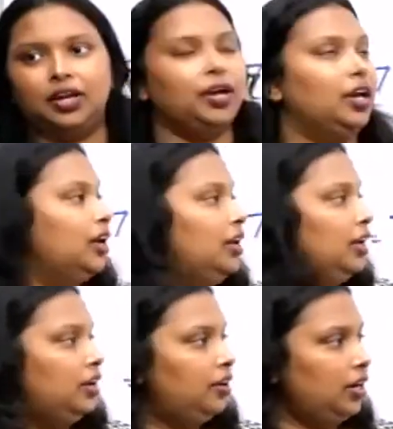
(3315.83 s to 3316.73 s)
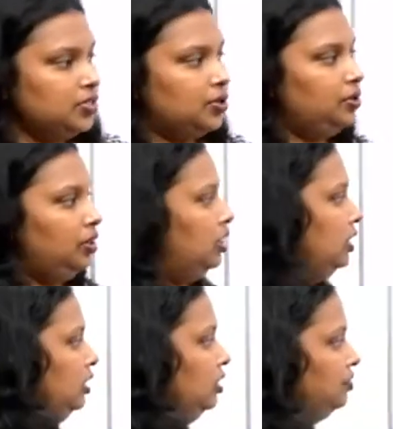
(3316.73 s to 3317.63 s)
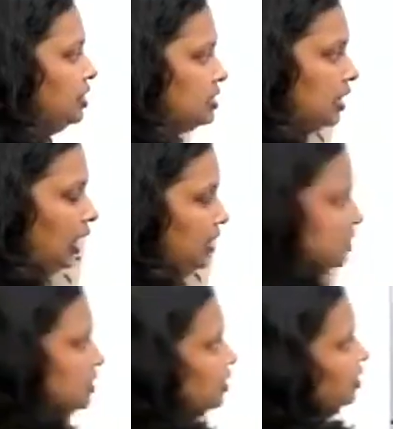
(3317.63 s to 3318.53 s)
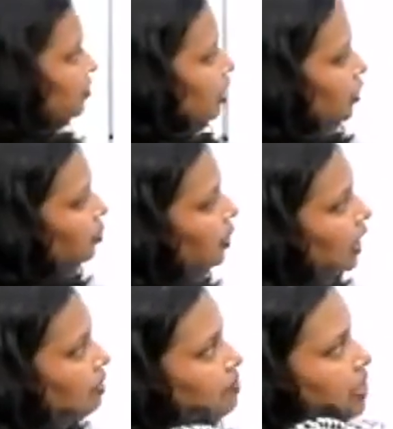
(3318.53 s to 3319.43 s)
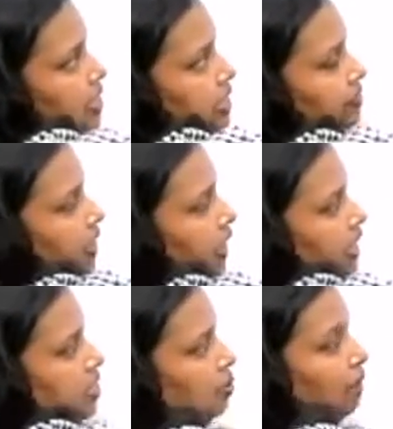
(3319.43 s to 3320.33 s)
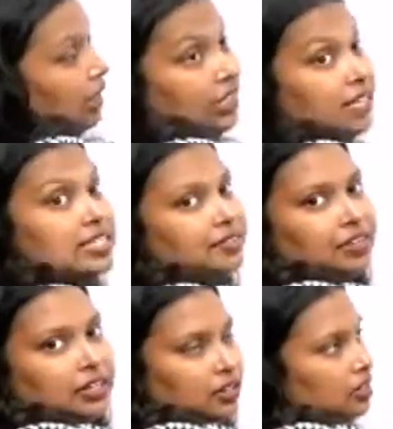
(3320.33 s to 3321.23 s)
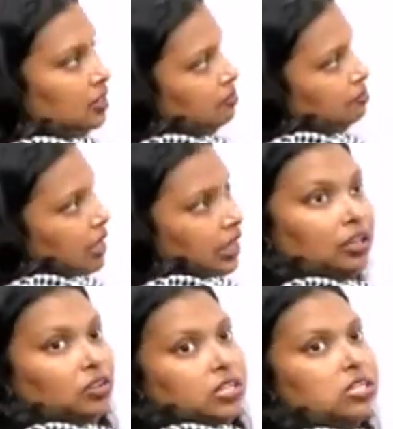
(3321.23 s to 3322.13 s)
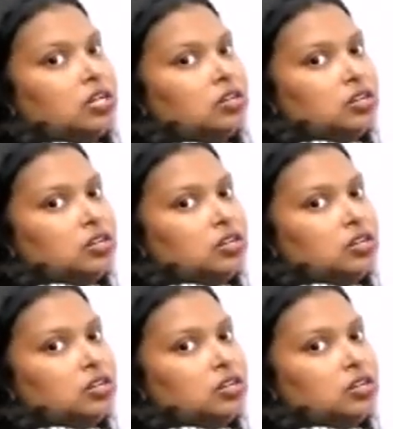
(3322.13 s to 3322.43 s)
Okay, right. So first case, when you have 7x, making this 7, making this one